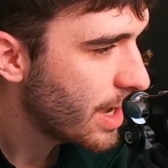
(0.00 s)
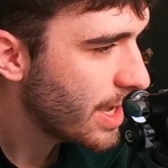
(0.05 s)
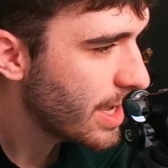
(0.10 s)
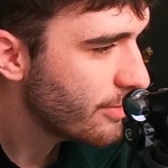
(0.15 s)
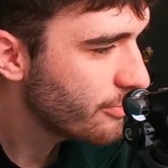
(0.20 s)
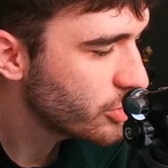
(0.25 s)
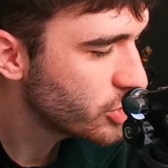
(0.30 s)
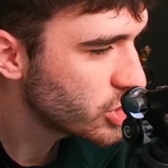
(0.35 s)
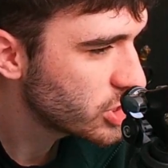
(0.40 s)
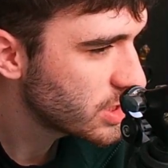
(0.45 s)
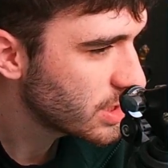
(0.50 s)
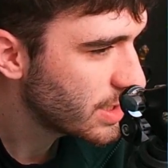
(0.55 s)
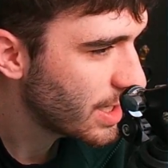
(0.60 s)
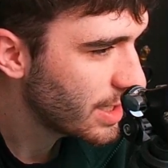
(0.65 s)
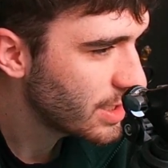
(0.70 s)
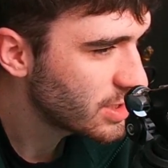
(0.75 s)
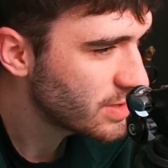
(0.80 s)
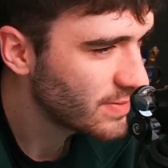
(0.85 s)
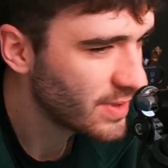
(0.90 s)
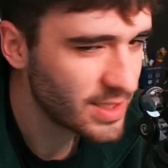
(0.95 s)
It was just a
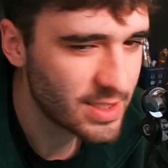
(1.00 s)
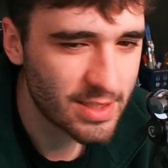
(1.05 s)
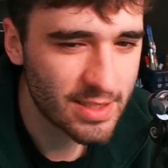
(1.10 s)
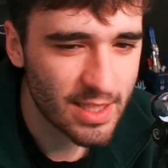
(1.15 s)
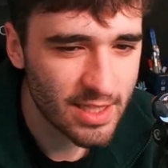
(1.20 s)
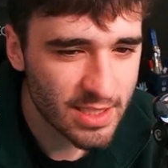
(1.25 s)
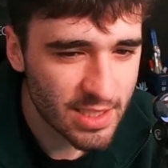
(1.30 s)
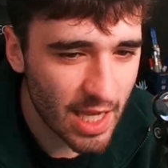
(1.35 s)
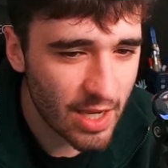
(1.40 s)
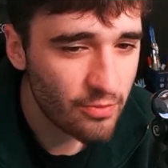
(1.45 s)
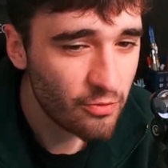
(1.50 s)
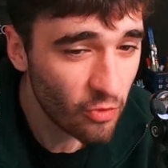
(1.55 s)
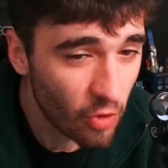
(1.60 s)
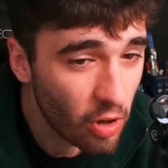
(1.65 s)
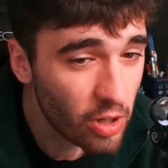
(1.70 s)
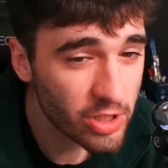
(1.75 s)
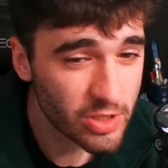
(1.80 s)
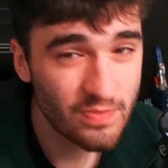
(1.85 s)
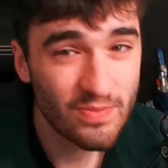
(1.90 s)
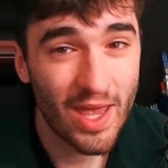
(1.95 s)
case of, like I said, this game
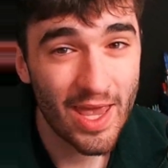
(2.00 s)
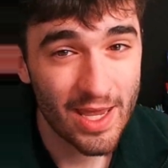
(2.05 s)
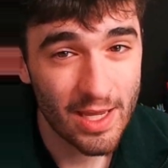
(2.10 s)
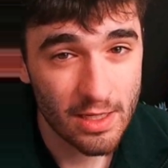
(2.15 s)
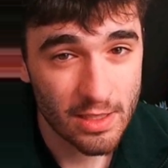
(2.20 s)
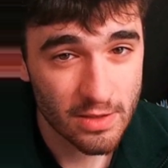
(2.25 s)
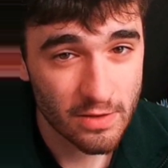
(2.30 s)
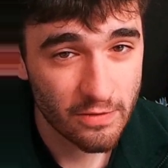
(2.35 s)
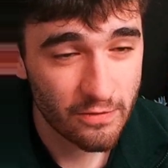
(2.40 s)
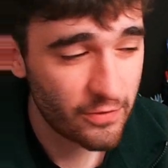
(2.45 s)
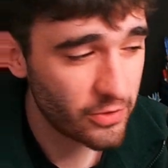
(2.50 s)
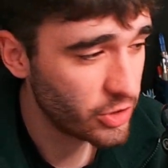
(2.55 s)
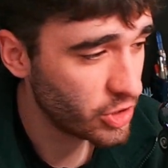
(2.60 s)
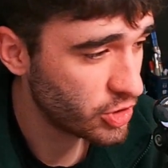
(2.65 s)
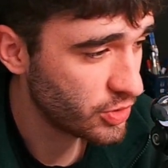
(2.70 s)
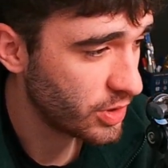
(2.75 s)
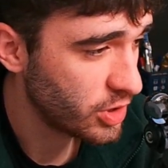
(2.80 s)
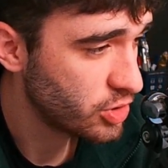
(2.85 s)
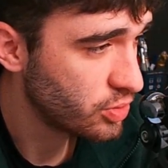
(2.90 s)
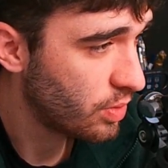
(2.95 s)
was made for the
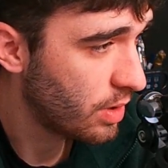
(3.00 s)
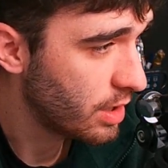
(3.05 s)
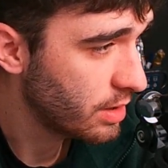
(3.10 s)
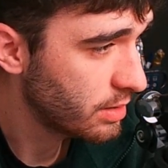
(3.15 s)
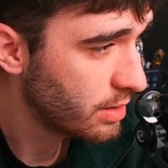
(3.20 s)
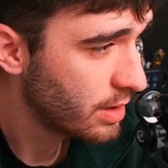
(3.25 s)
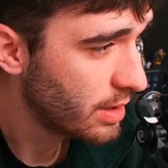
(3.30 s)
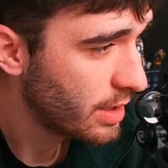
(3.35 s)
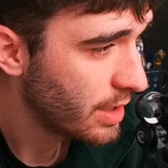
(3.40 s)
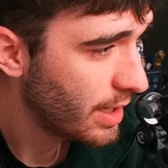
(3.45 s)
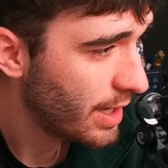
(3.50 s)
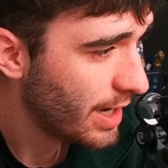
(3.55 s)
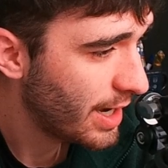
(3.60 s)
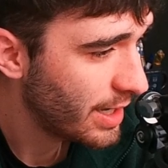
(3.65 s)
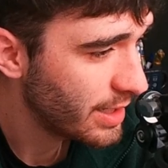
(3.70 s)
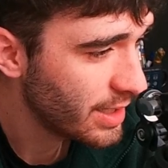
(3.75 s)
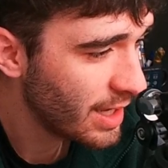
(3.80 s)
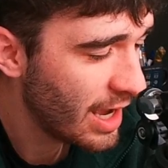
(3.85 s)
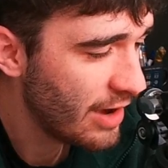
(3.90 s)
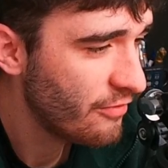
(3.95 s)
Switch 1,
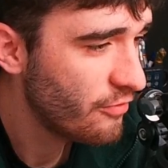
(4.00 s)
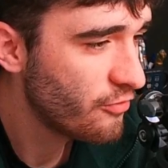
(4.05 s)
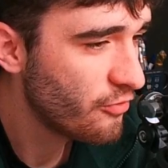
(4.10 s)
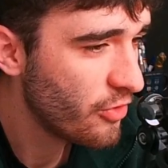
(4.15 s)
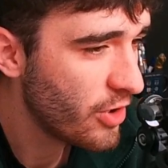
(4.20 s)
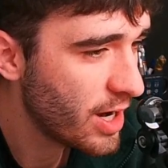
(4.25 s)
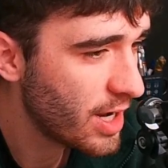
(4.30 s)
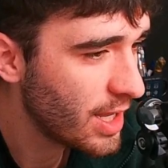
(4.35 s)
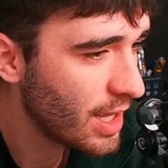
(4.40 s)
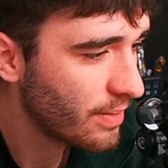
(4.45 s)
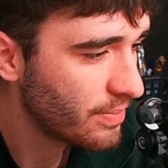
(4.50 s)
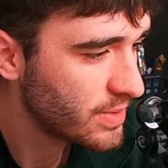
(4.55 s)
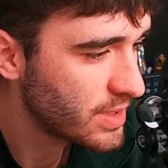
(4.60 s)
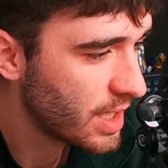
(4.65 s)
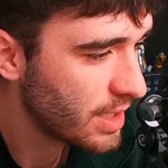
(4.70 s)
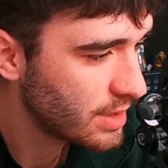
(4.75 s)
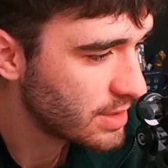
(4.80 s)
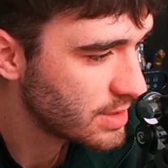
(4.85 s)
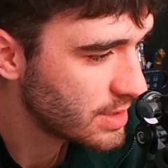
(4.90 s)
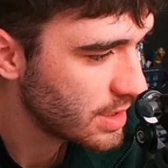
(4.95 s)
and they haven't really
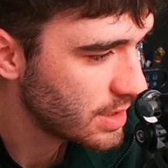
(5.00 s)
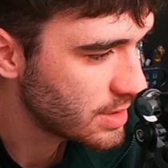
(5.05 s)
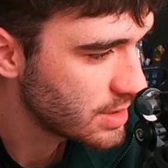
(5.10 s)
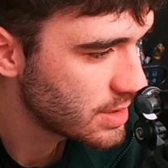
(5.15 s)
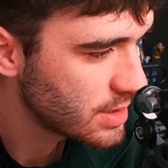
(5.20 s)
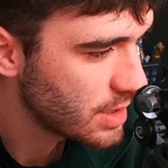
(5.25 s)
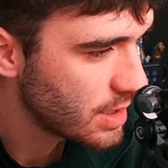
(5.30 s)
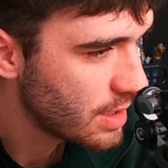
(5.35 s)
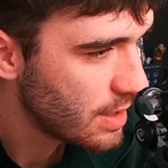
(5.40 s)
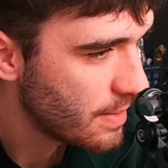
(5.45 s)
updated